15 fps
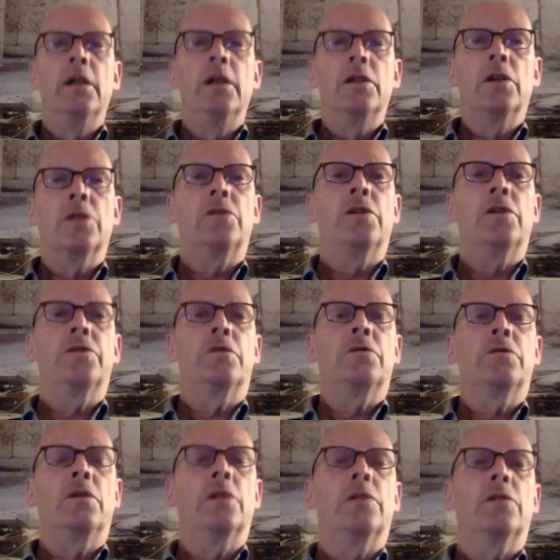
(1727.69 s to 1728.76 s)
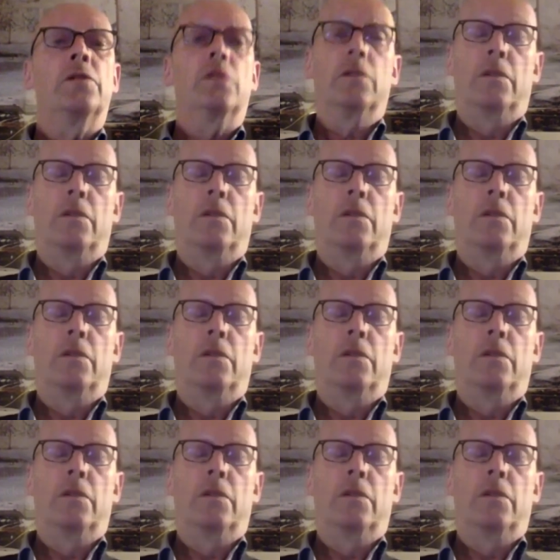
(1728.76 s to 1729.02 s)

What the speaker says: Doctors also started,